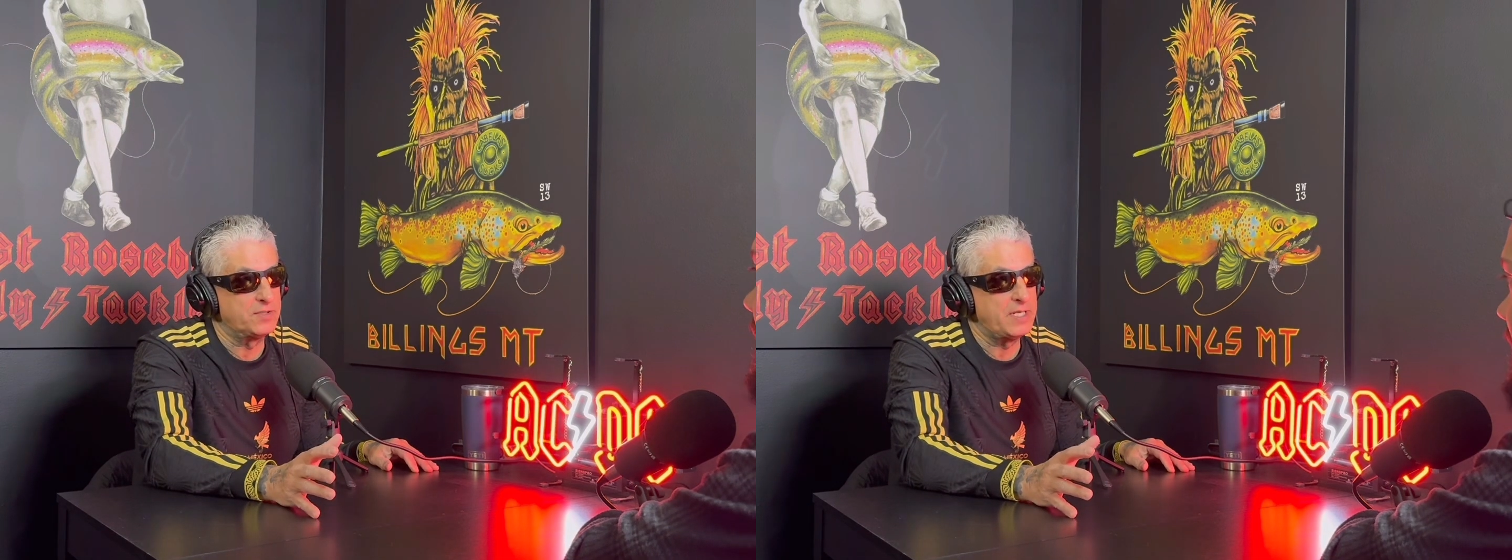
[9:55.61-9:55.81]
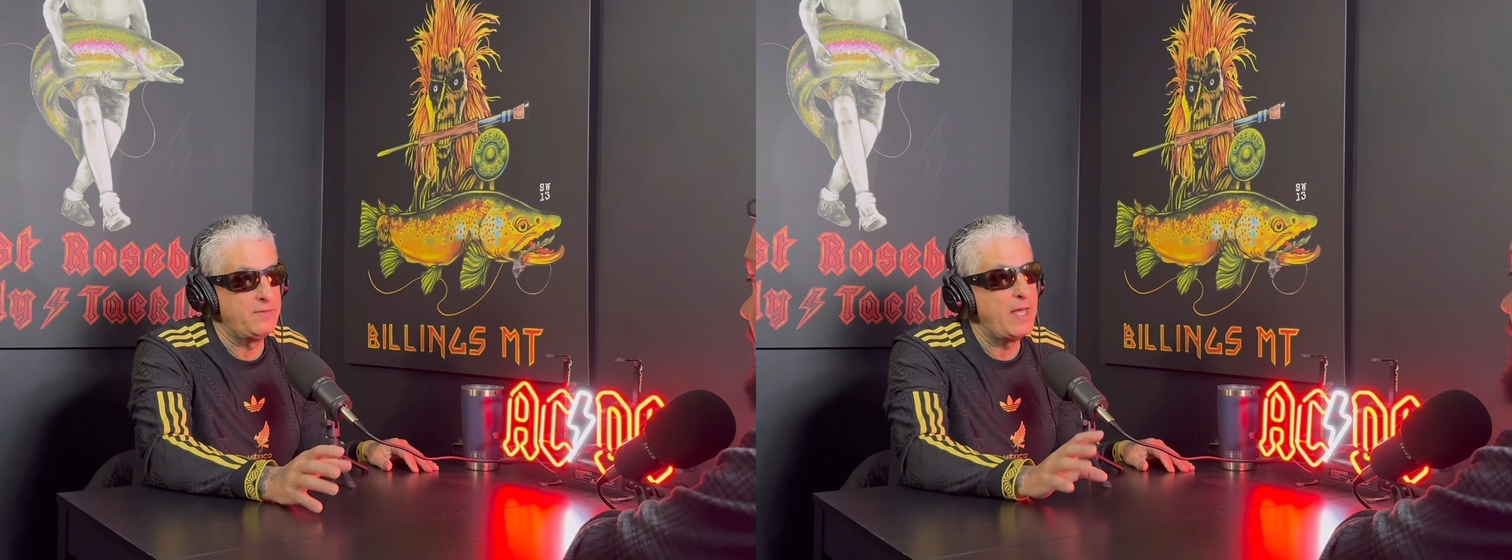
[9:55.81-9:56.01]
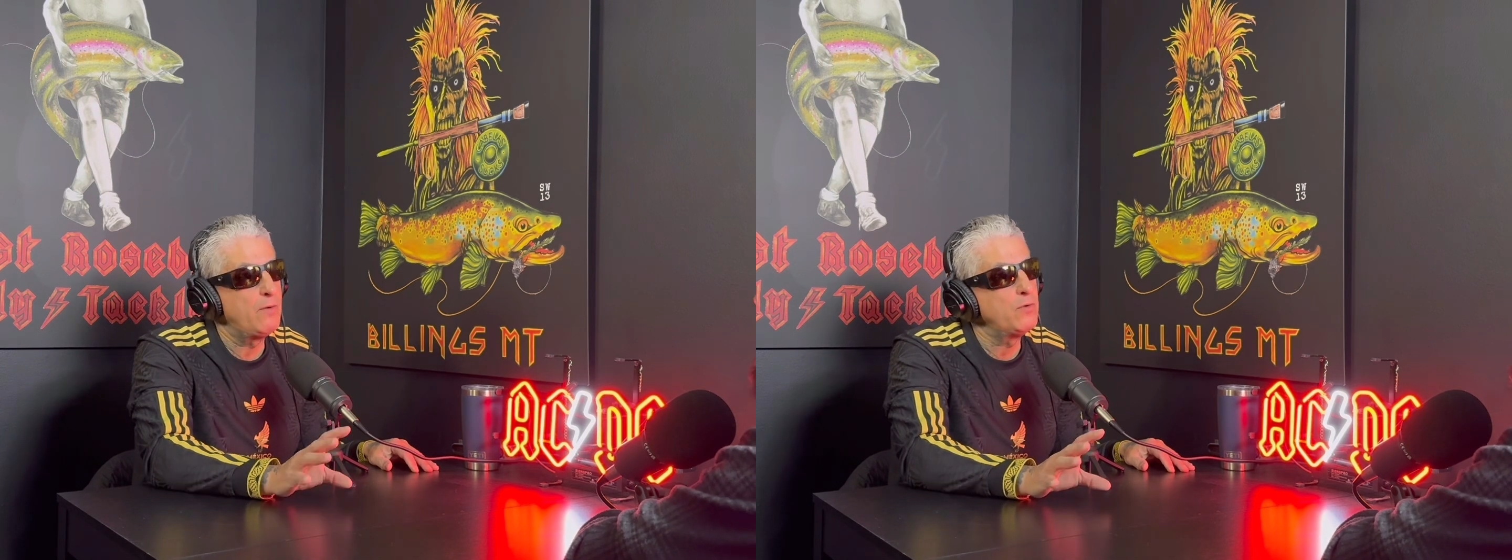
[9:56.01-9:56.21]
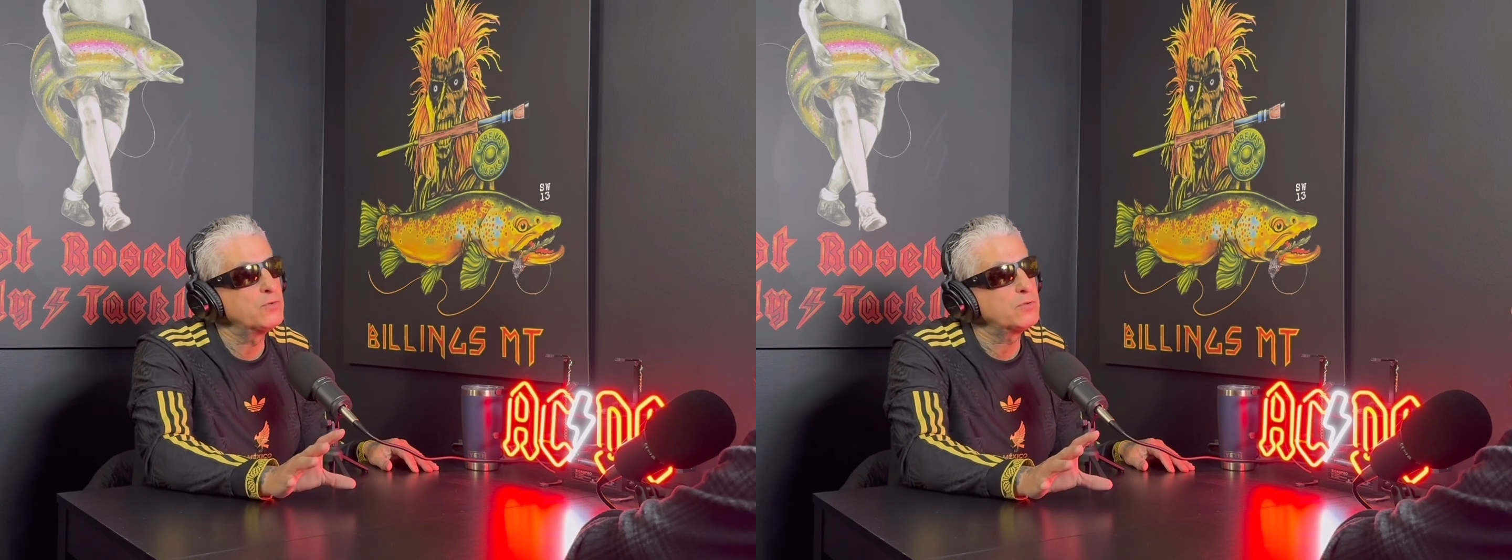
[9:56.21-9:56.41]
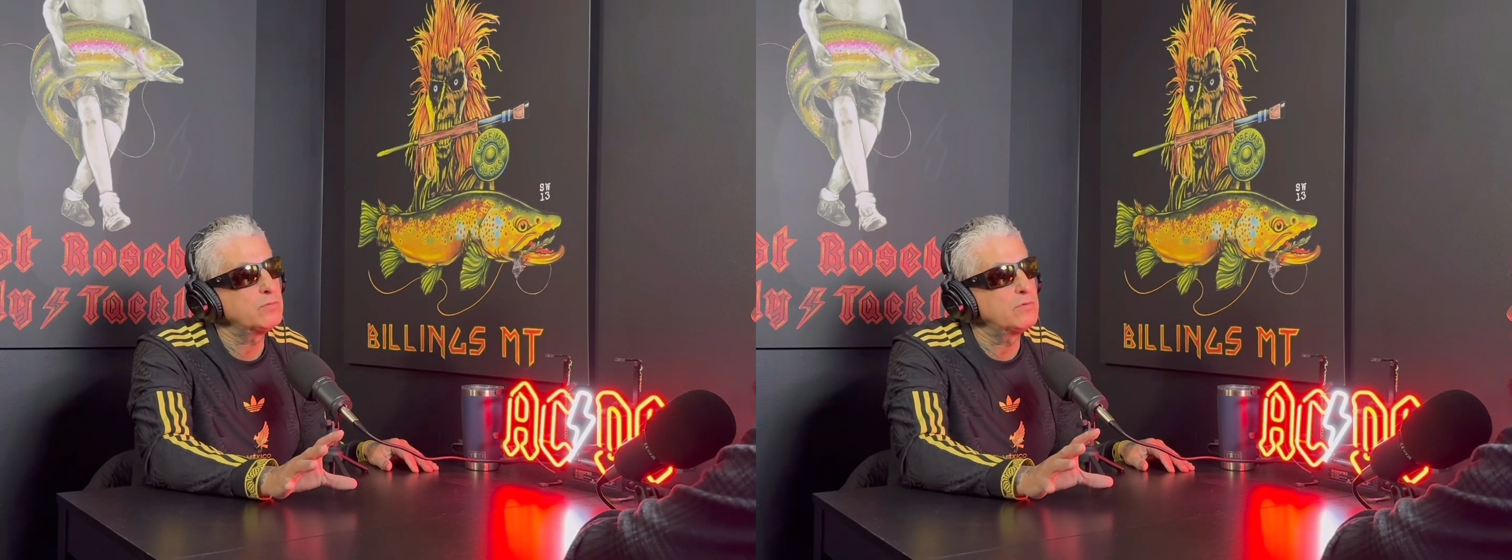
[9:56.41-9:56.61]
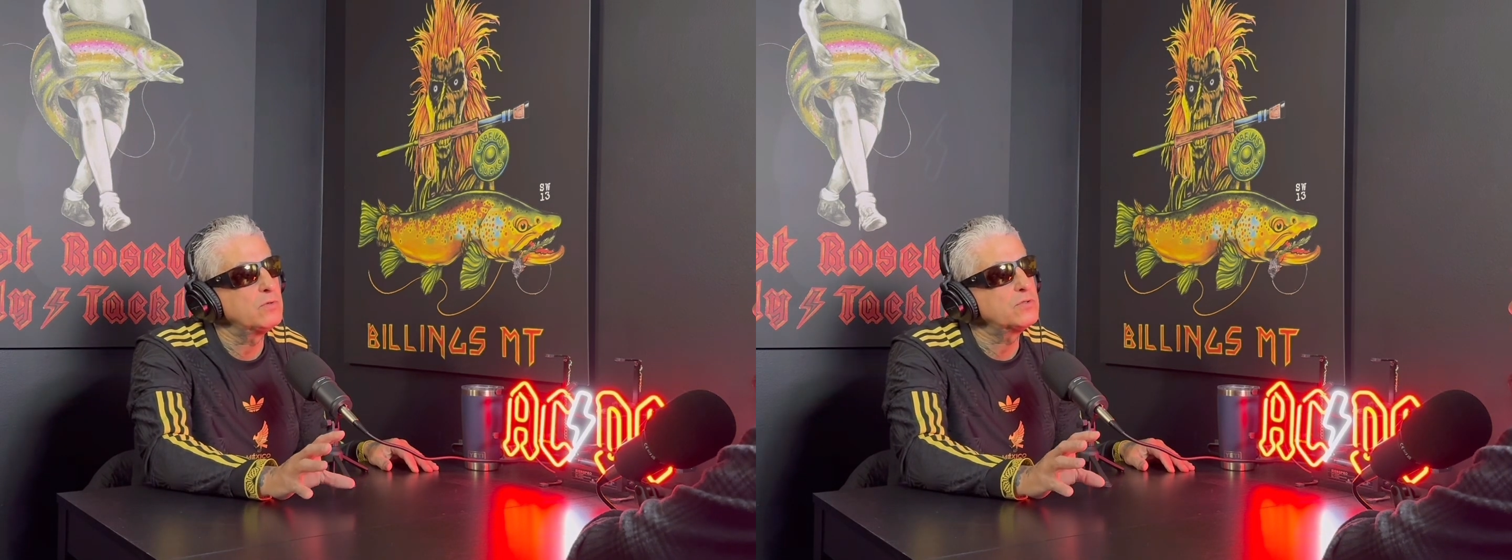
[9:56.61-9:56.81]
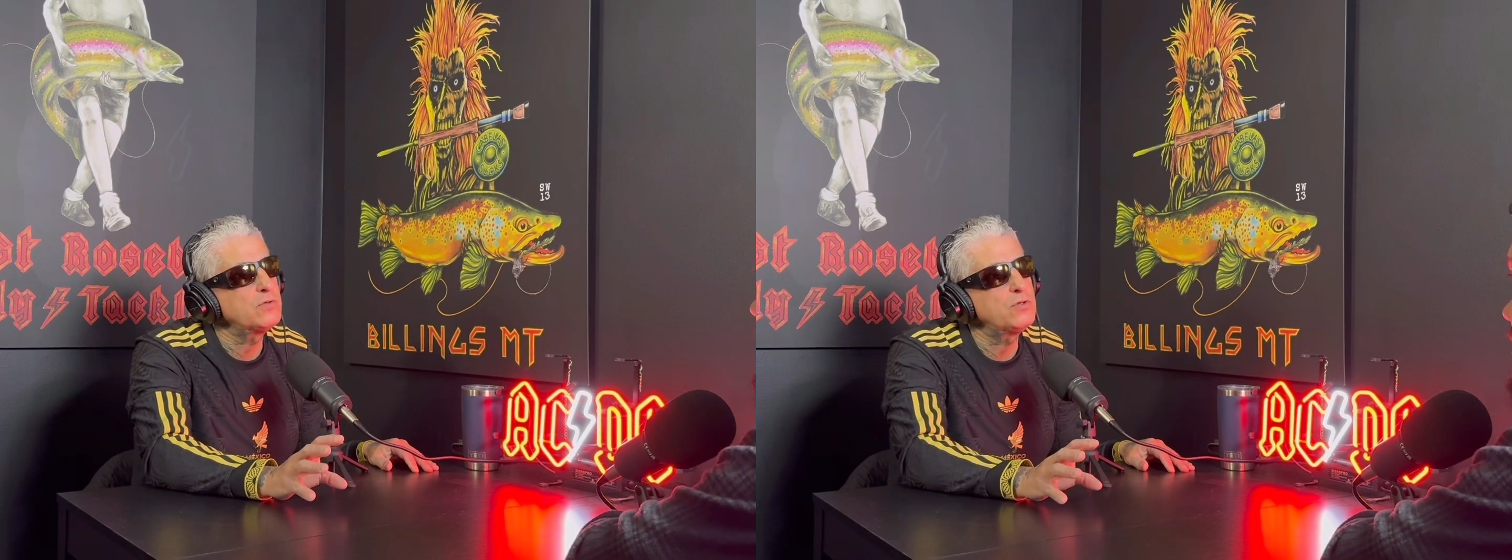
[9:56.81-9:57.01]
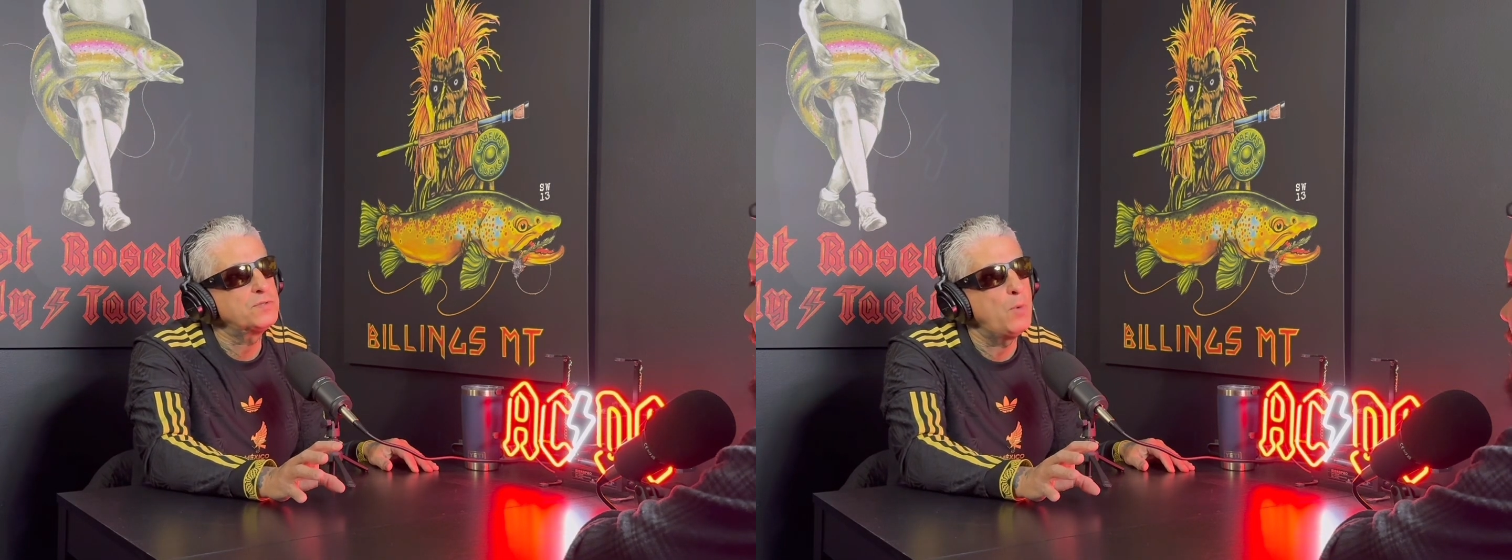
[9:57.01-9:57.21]
And those are
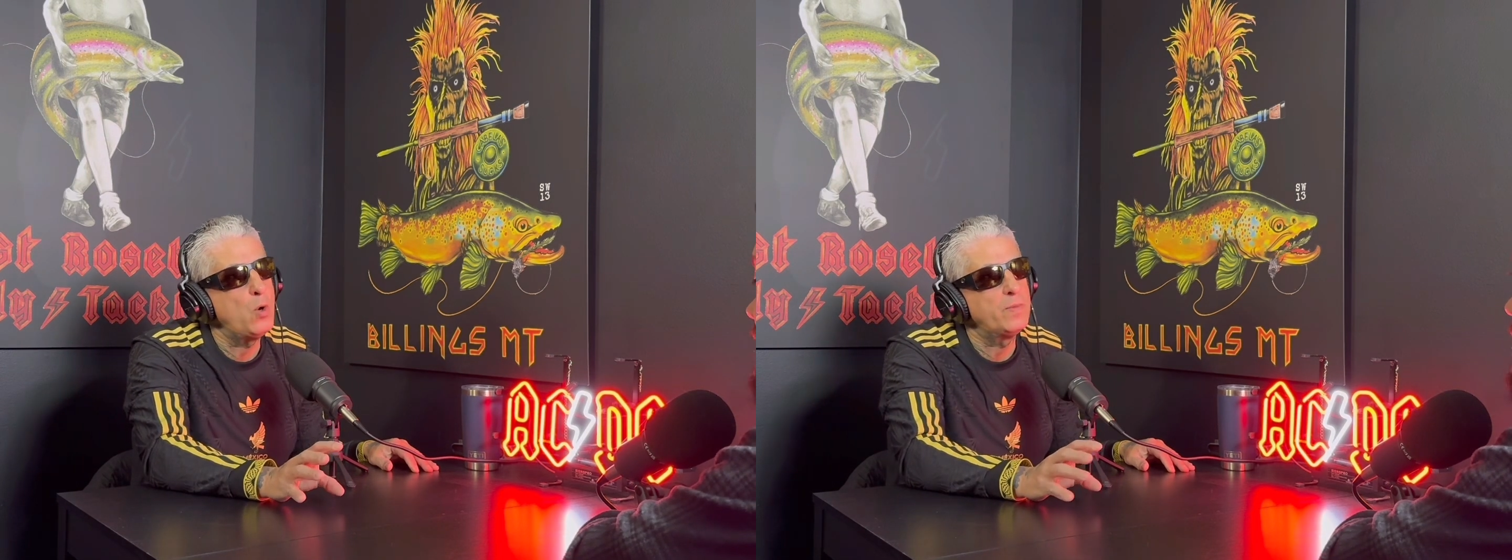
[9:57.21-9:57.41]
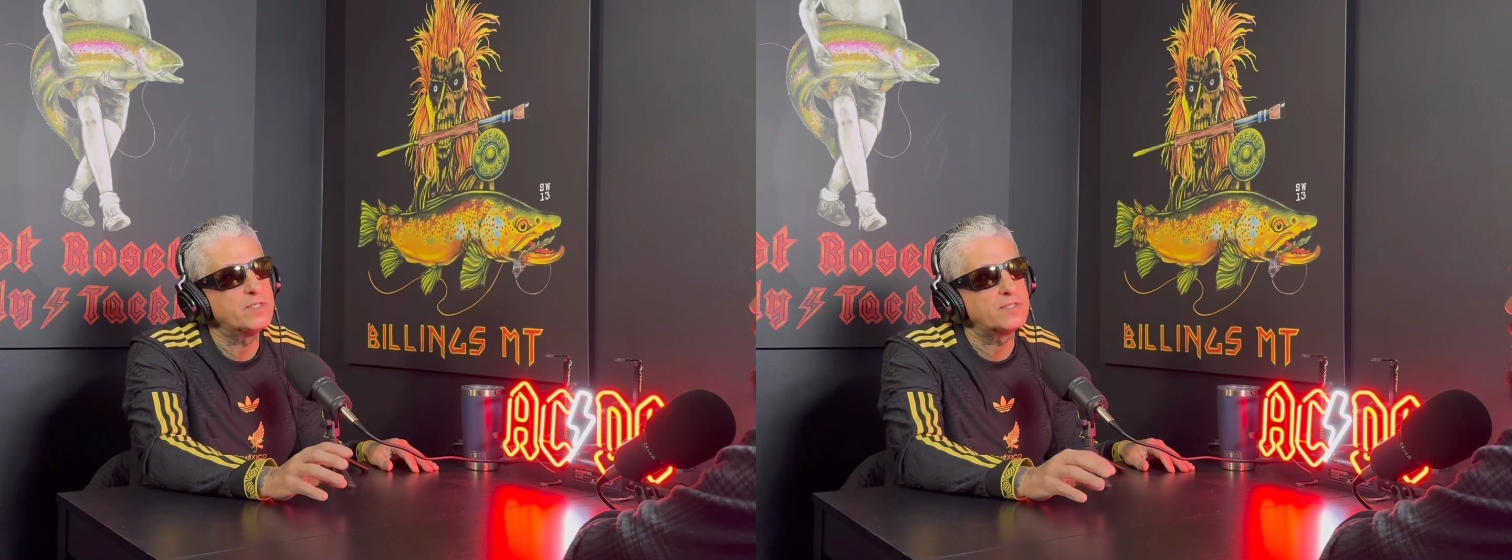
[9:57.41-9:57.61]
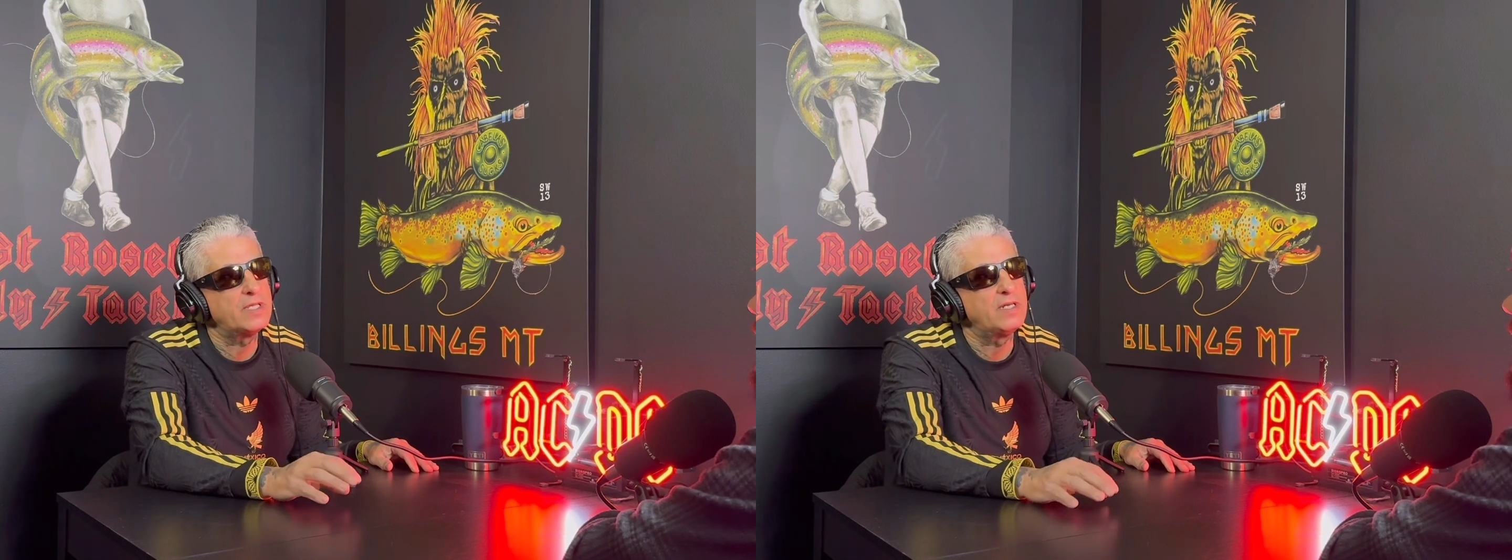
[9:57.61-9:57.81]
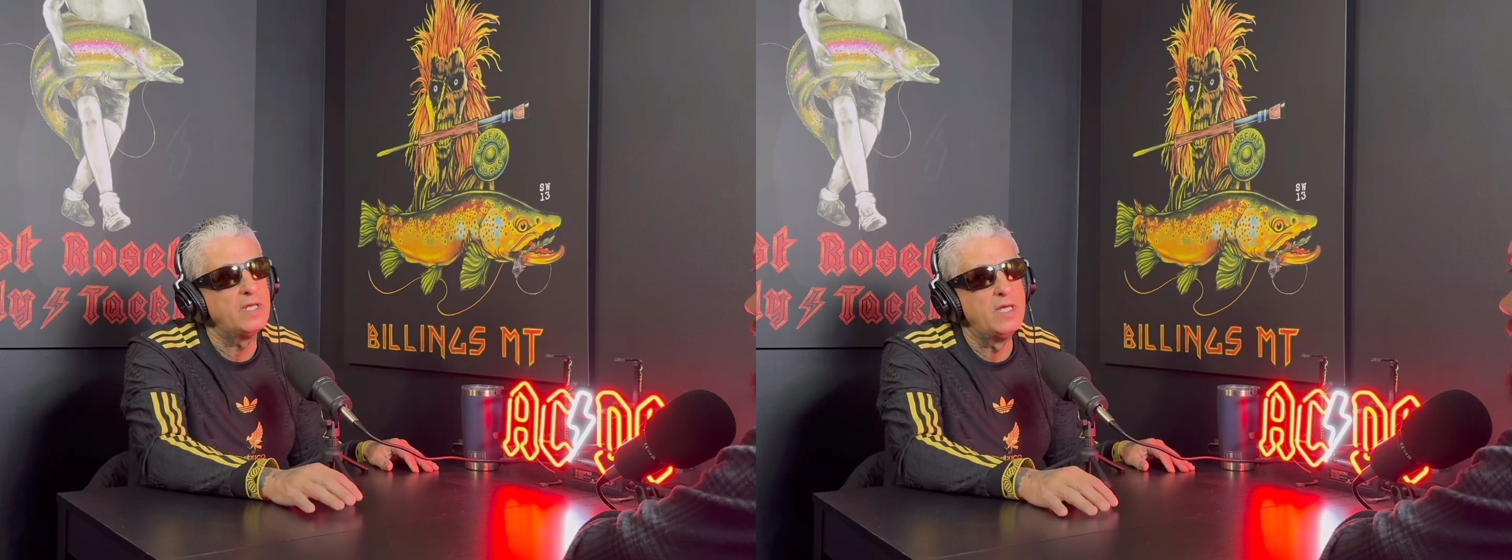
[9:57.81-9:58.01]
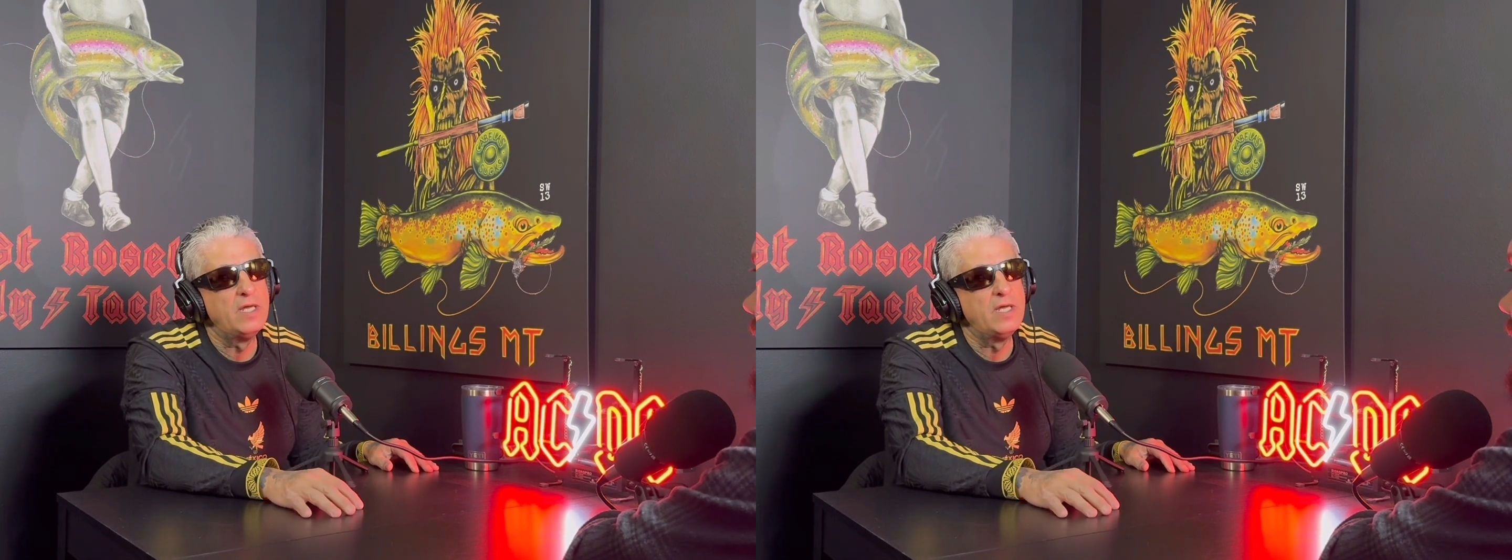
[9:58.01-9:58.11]
those moments that